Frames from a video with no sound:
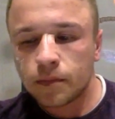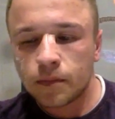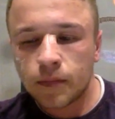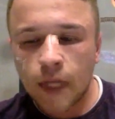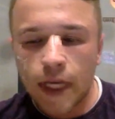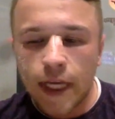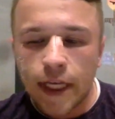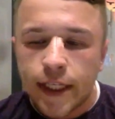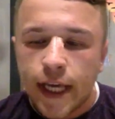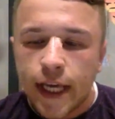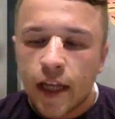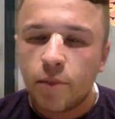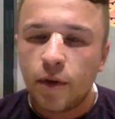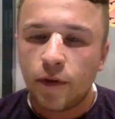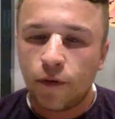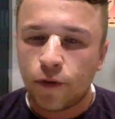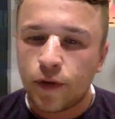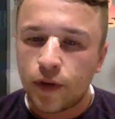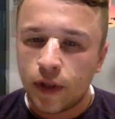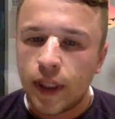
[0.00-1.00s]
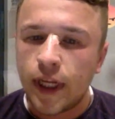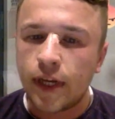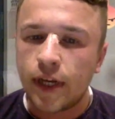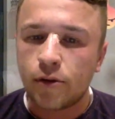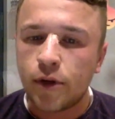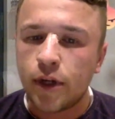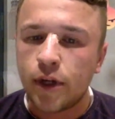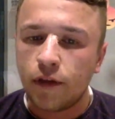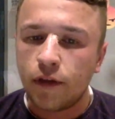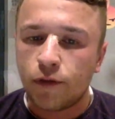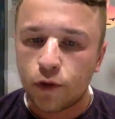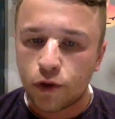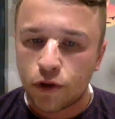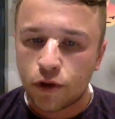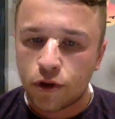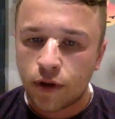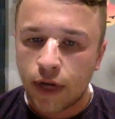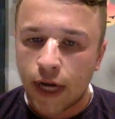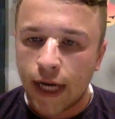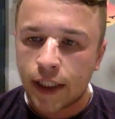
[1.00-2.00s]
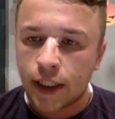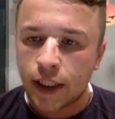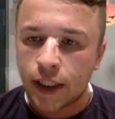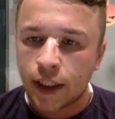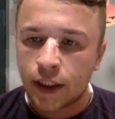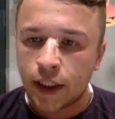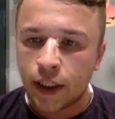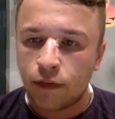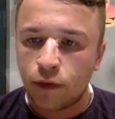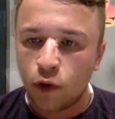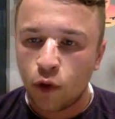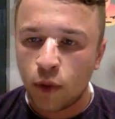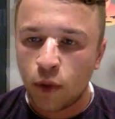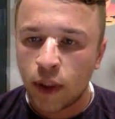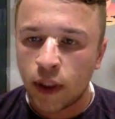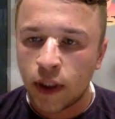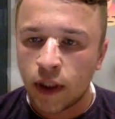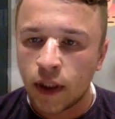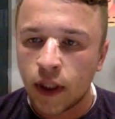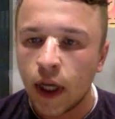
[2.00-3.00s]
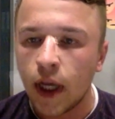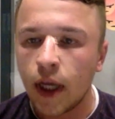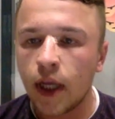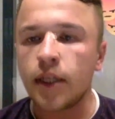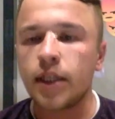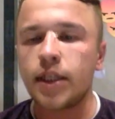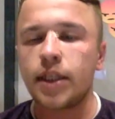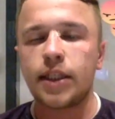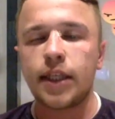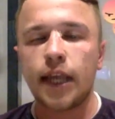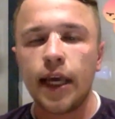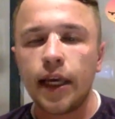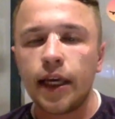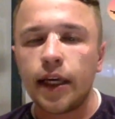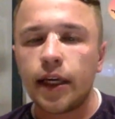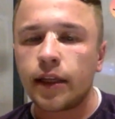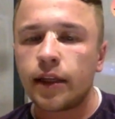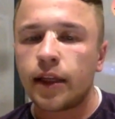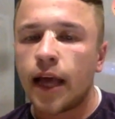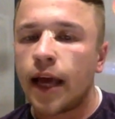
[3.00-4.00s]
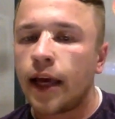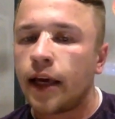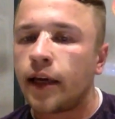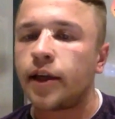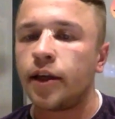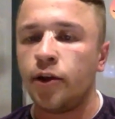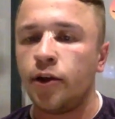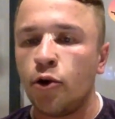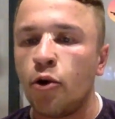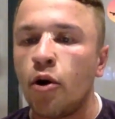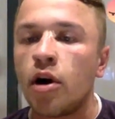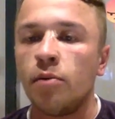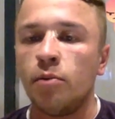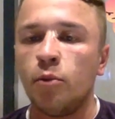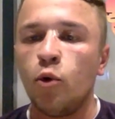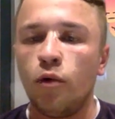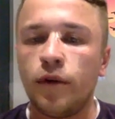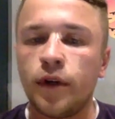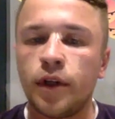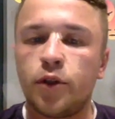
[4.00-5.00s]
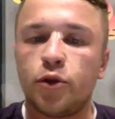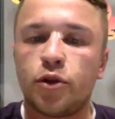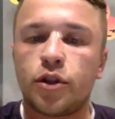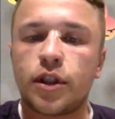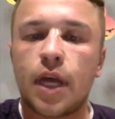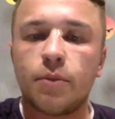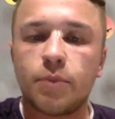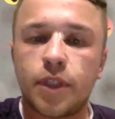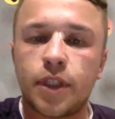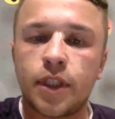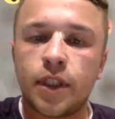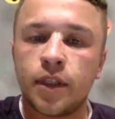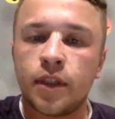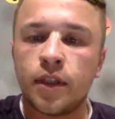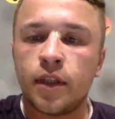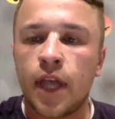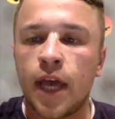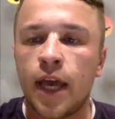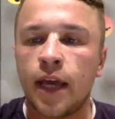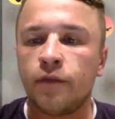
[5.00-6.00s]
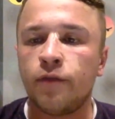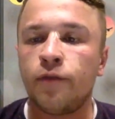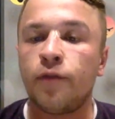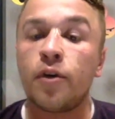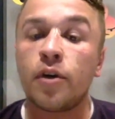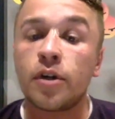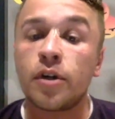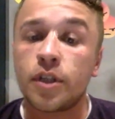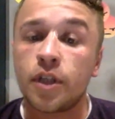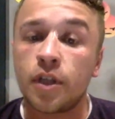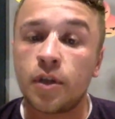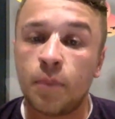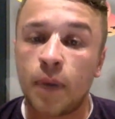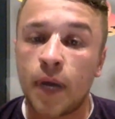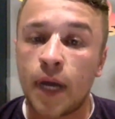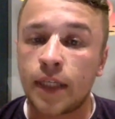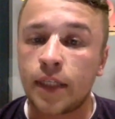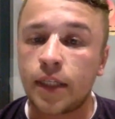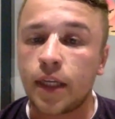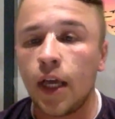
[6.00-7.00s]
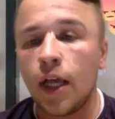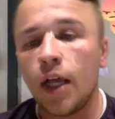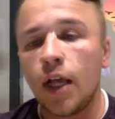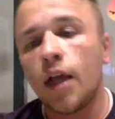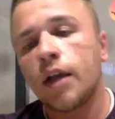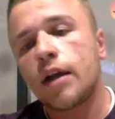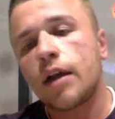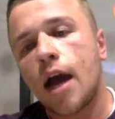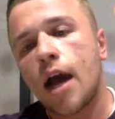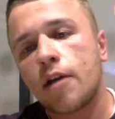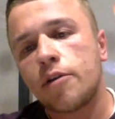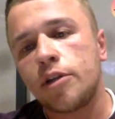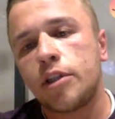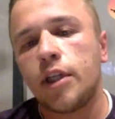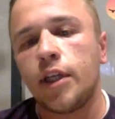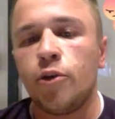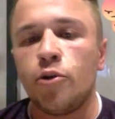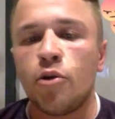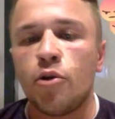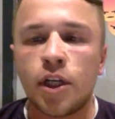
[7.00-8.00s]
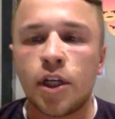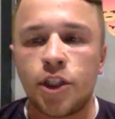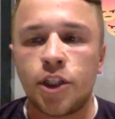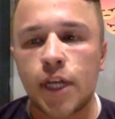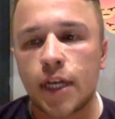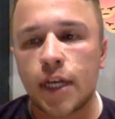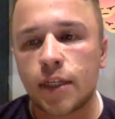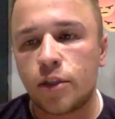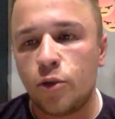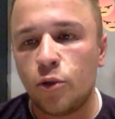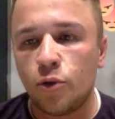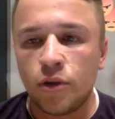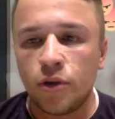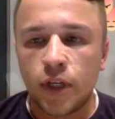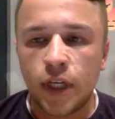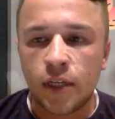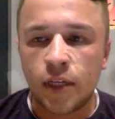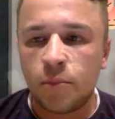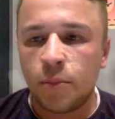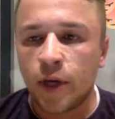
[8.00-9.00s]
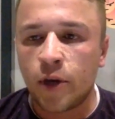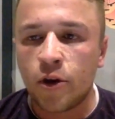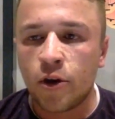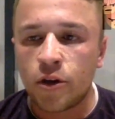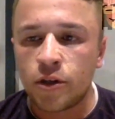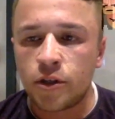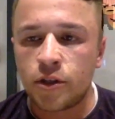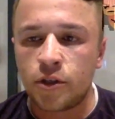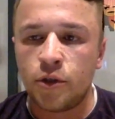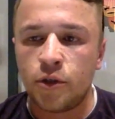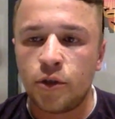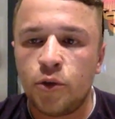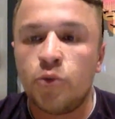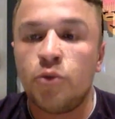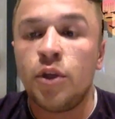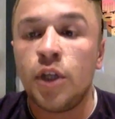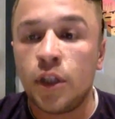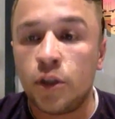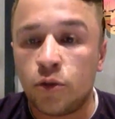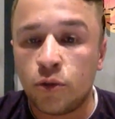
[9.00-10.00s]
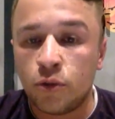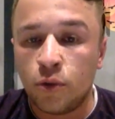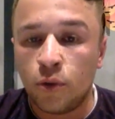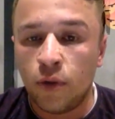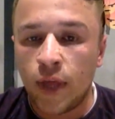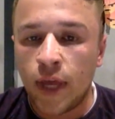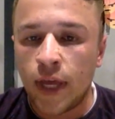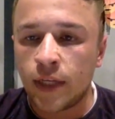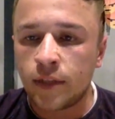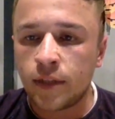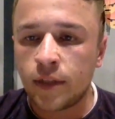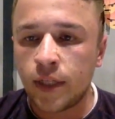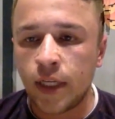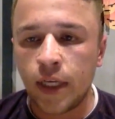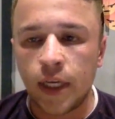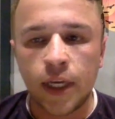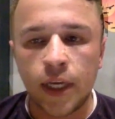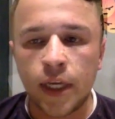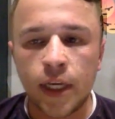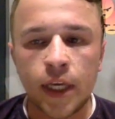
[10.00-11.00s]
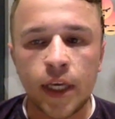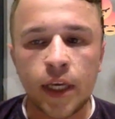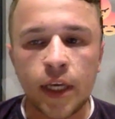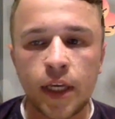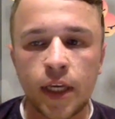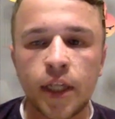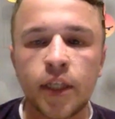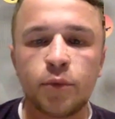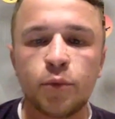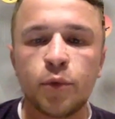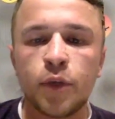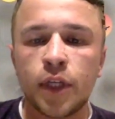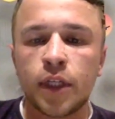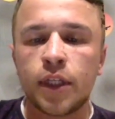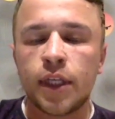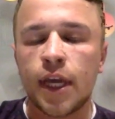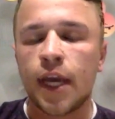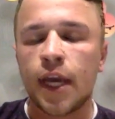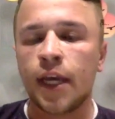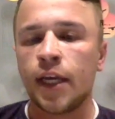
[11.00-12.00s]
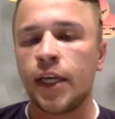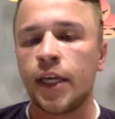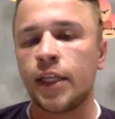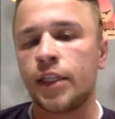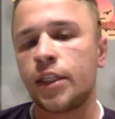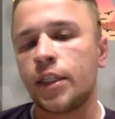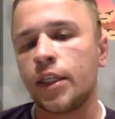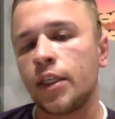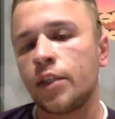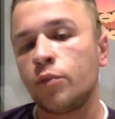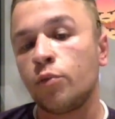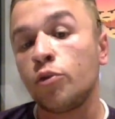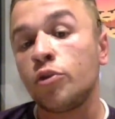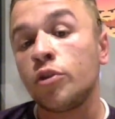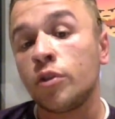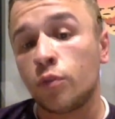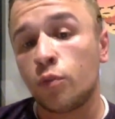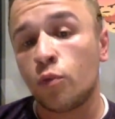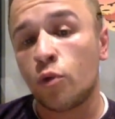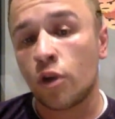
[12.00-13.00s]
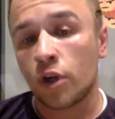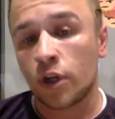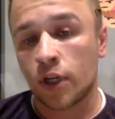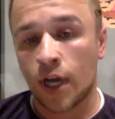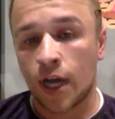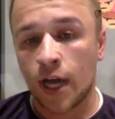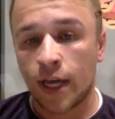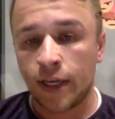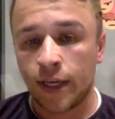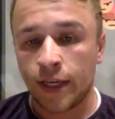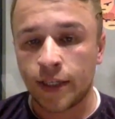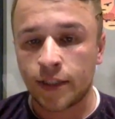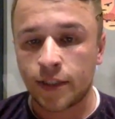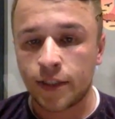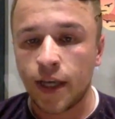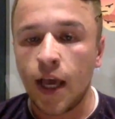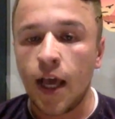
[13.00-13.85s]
it can be fr- really frustrated if you will think like you are moving to something like further, but currently you are just doing it because you need to do that. Yeah, it, it, yeah, it, it wouldn't work, I guess.